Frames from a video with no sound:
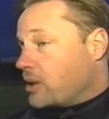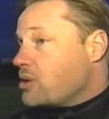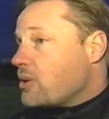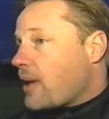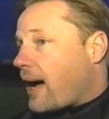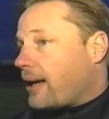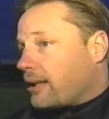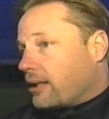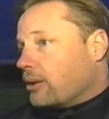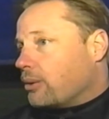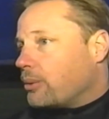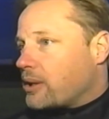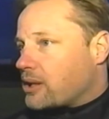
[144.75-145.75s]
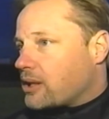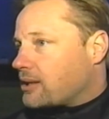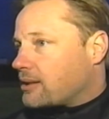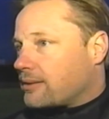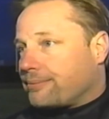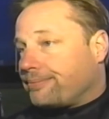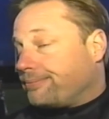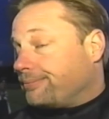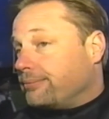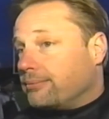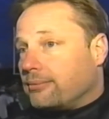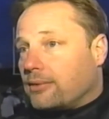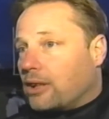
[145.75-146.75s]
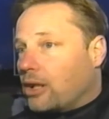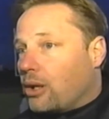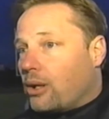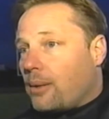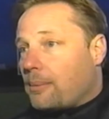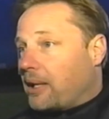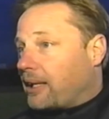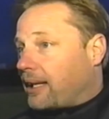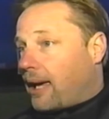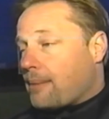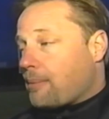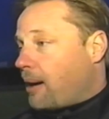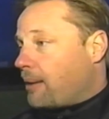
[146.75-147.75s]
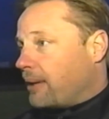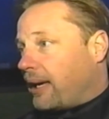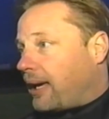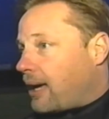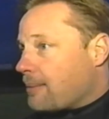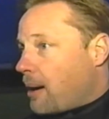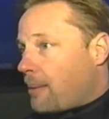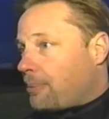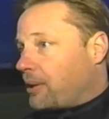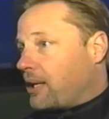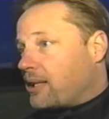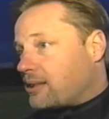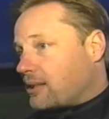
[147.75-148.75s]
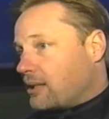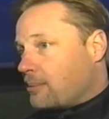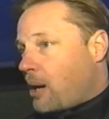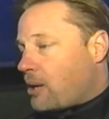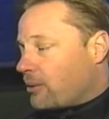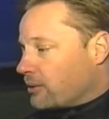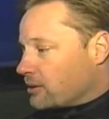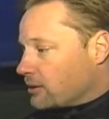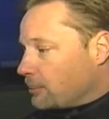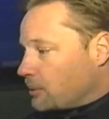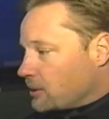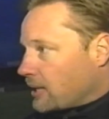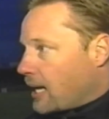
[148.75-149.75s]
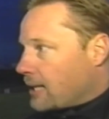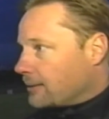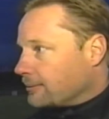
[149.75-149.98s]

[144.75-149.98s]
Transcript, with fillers: We knew that. You know, we just, you know, I mean, it came out. They came up and hit us in the mouth. Simple as that.